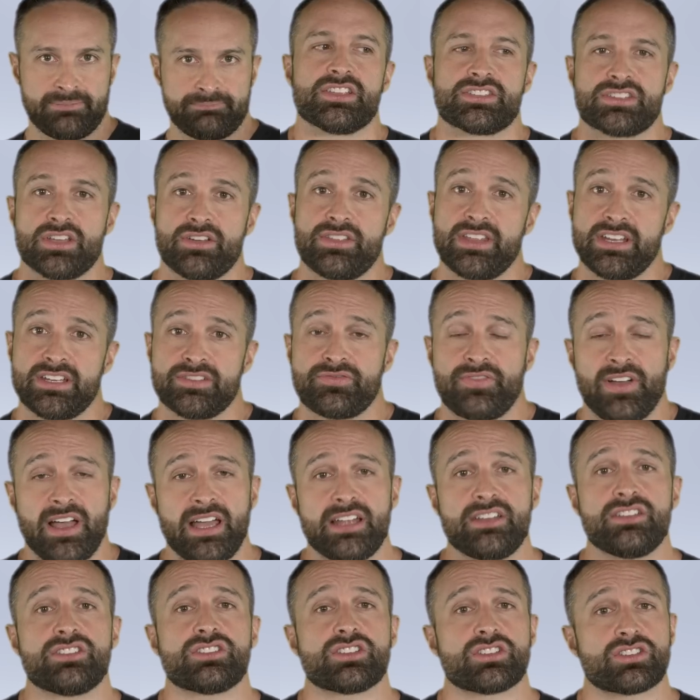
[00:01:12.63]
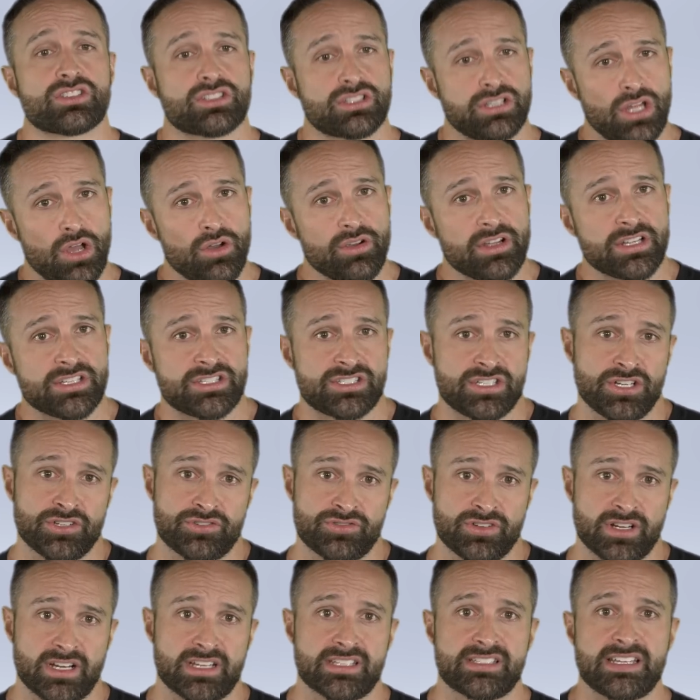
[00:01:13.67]
So they defined slow
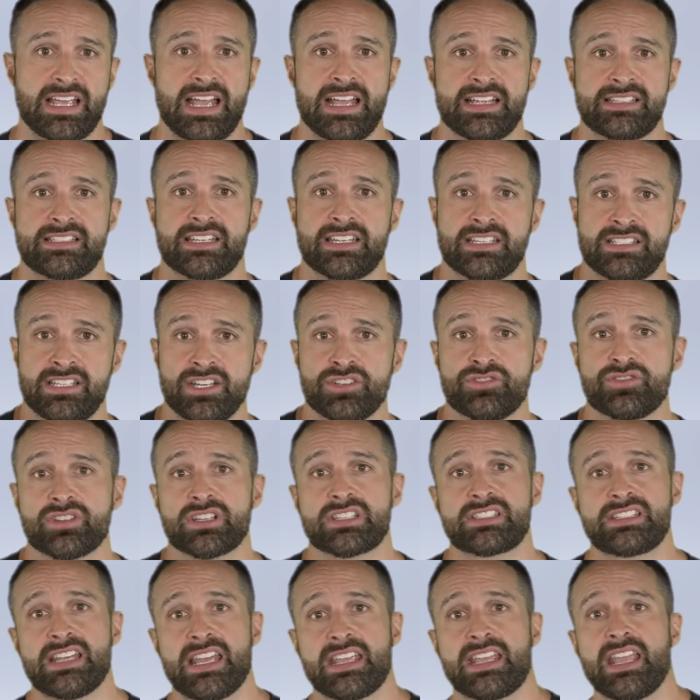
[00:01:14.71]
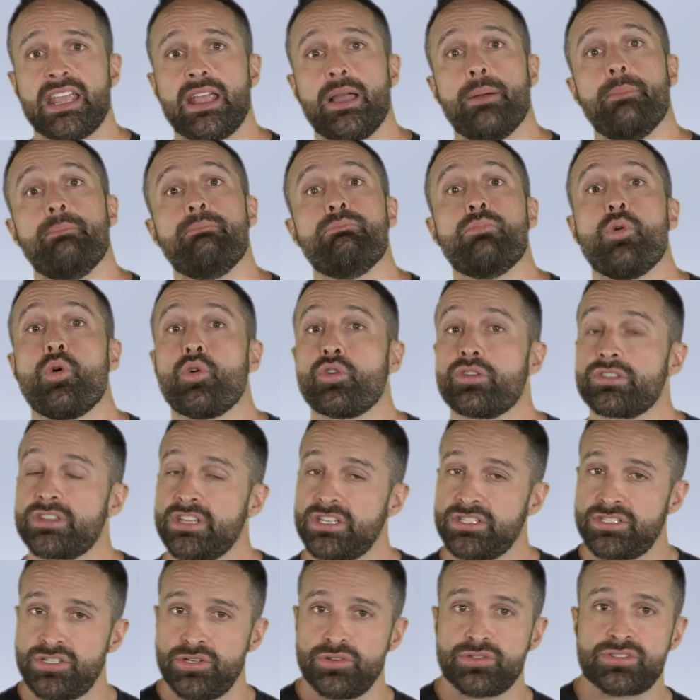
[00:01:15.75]
concentrics as eccentrics taking more
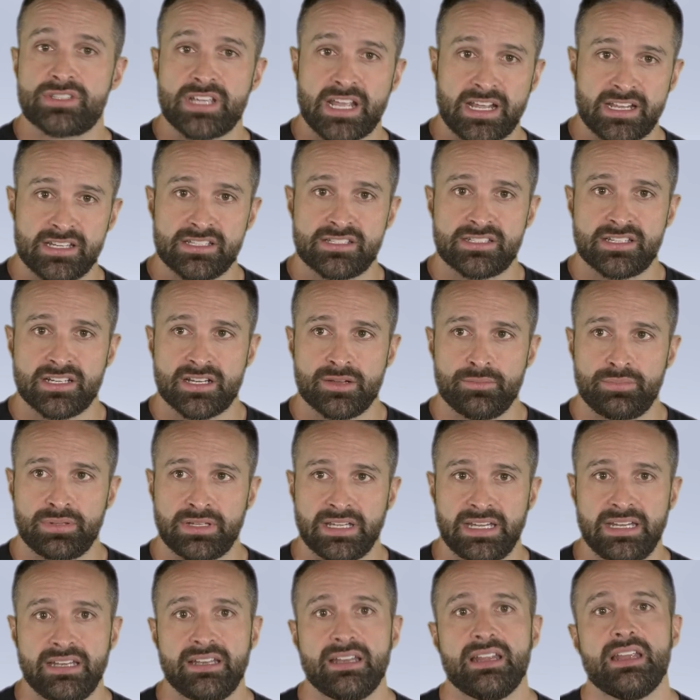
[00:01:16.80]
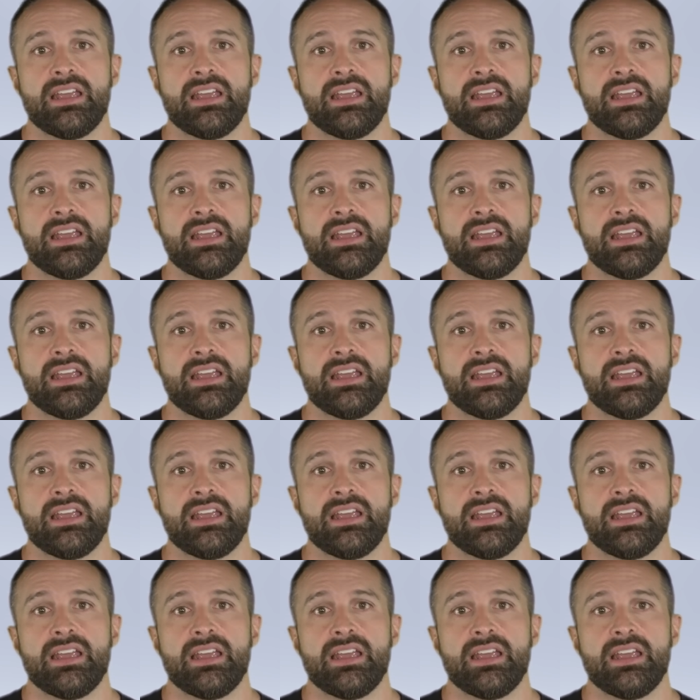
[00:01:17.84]
than two seconds to complete,